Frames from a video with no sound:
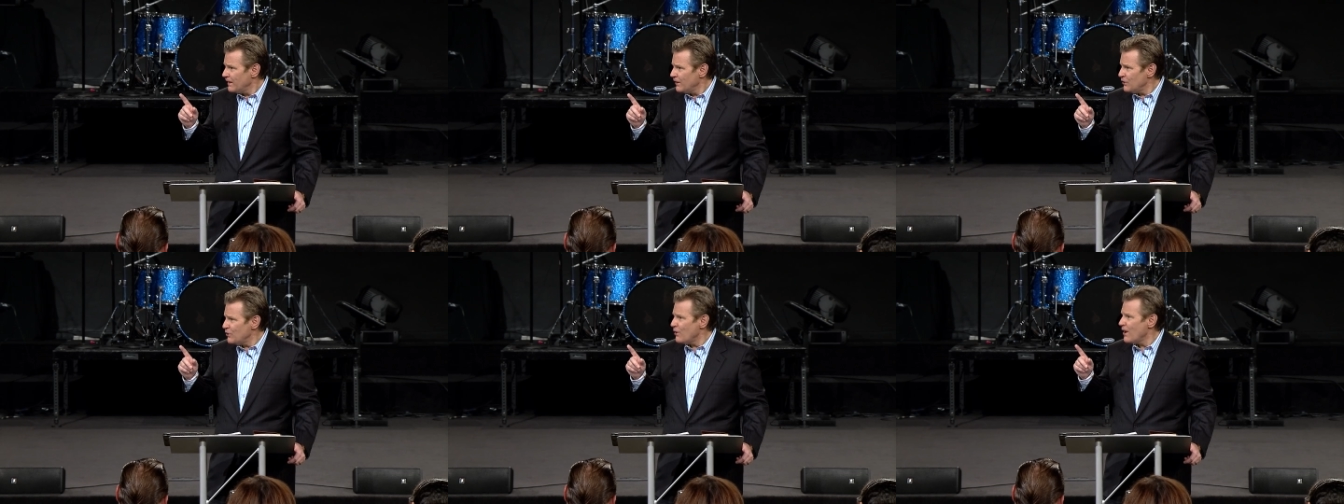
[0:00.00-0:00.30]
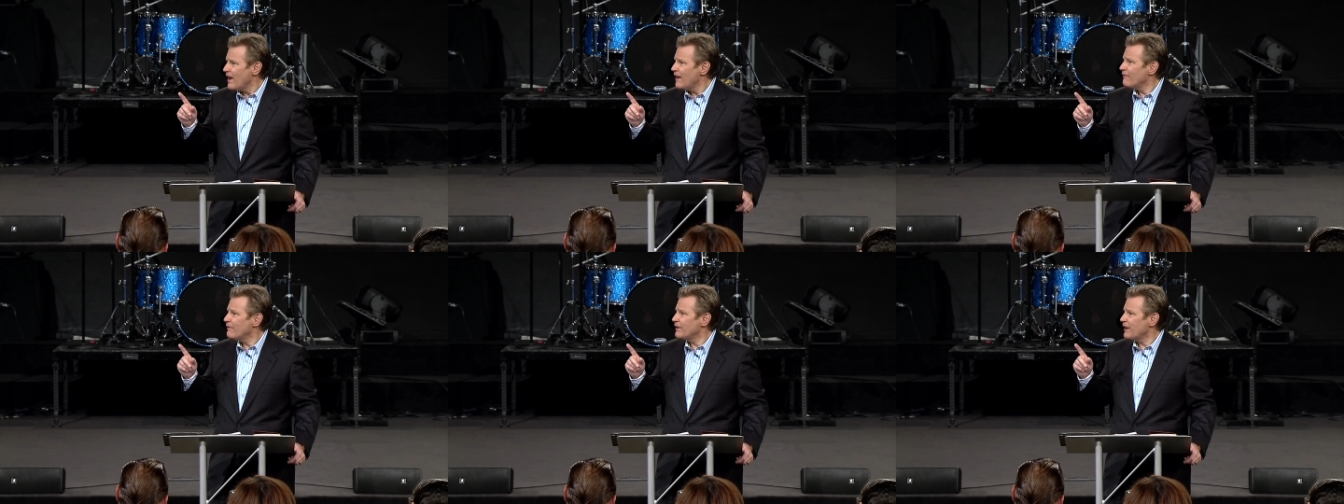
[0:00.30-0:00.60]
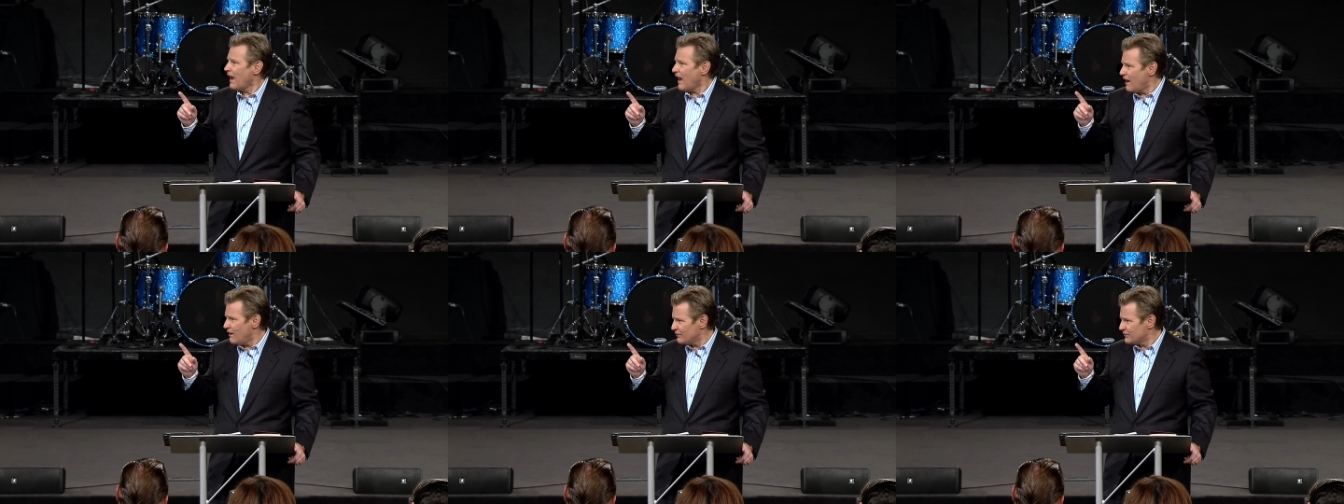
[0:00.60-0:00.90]
you have
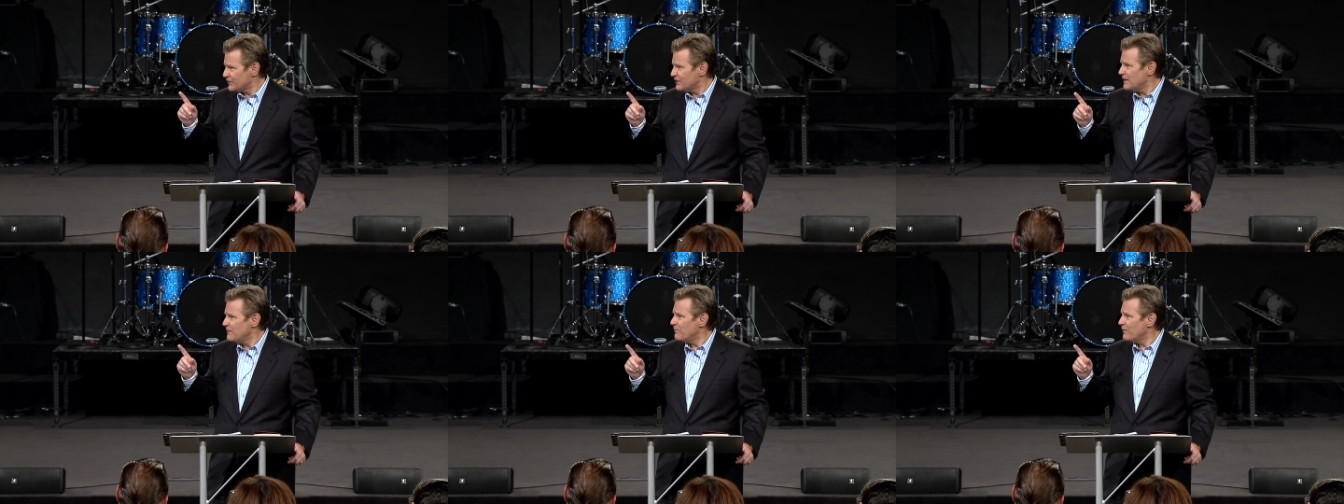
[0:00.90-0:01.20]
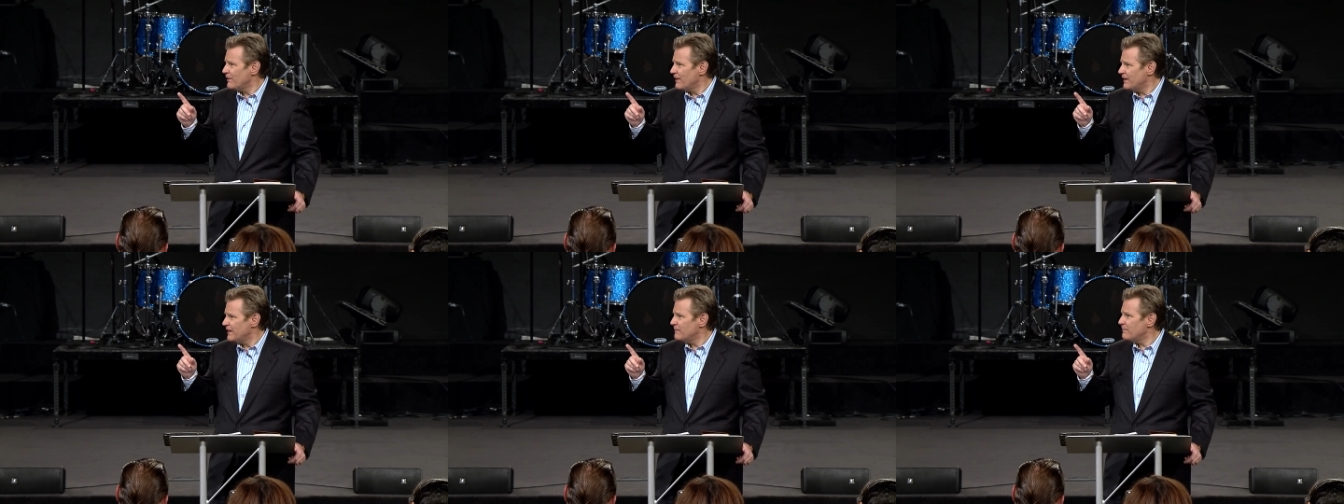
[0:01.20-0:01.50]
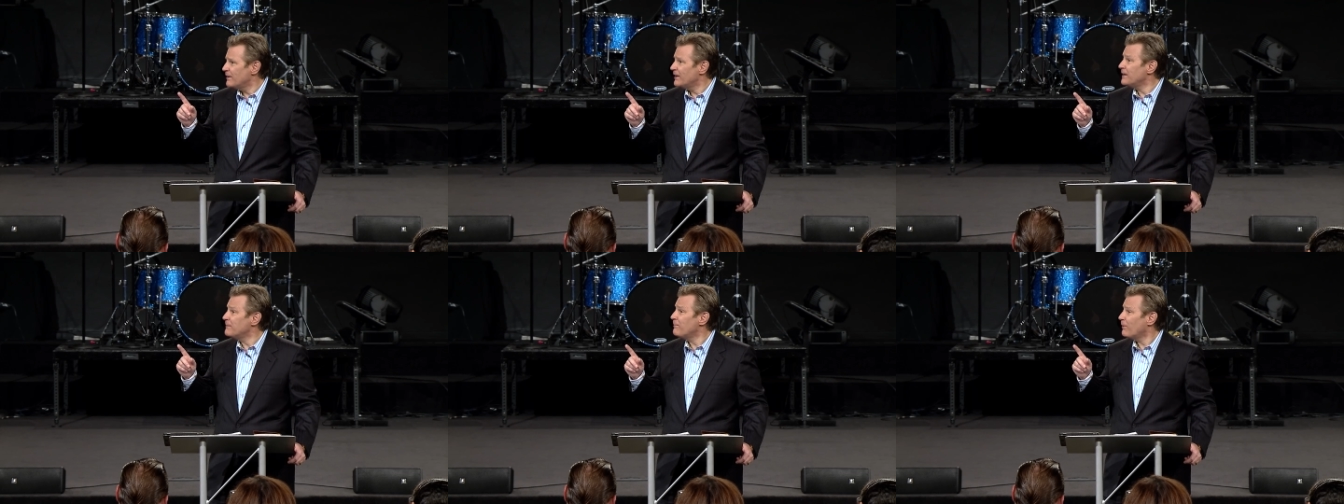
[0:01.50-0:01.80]
an I'll sleep with
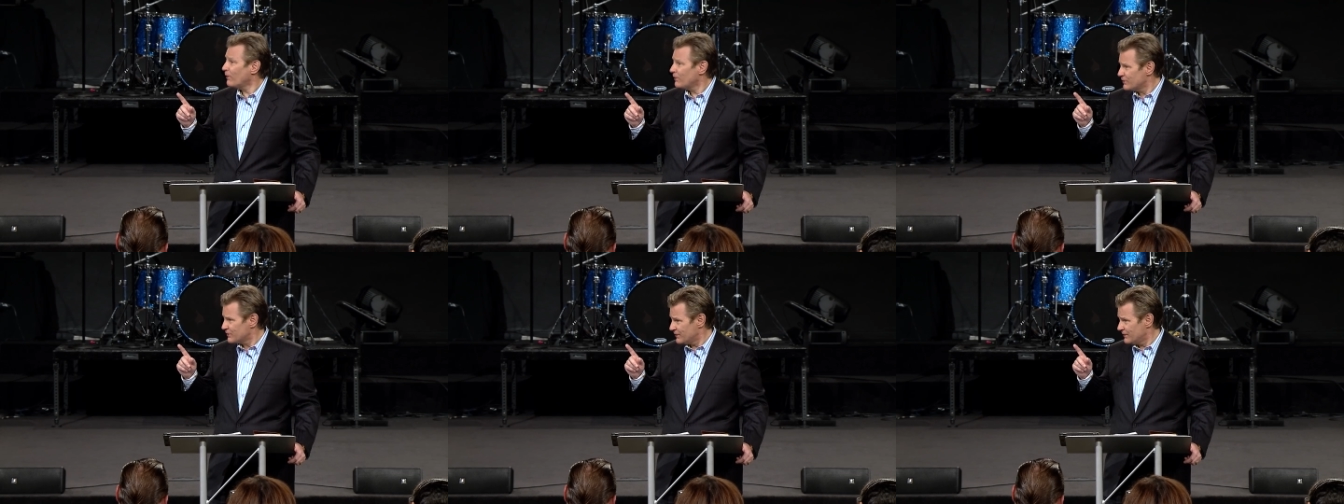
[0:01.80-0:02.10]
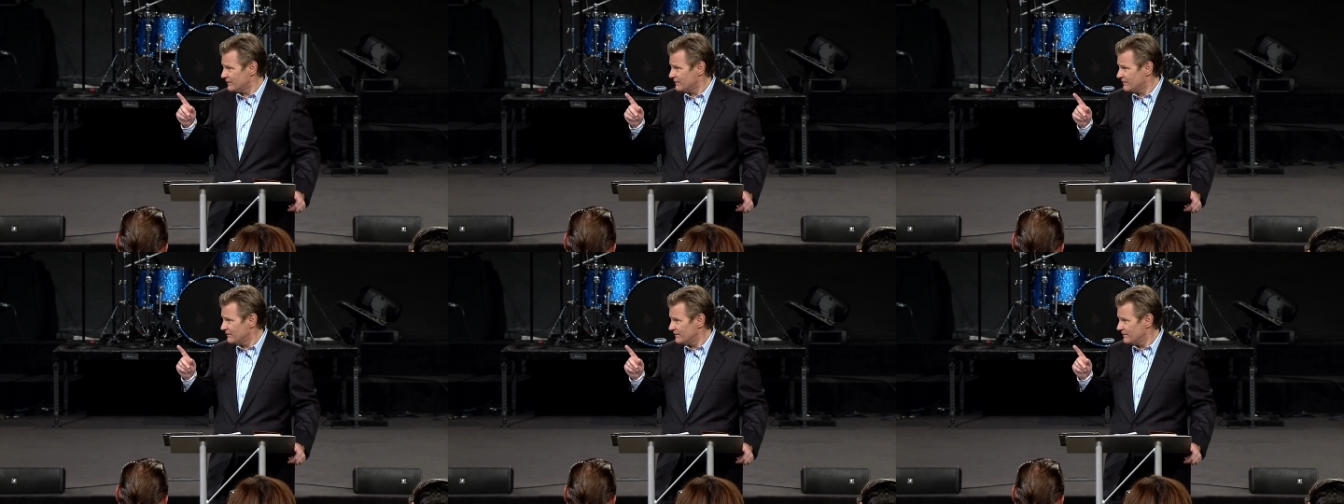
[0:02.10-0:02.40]
anybody person.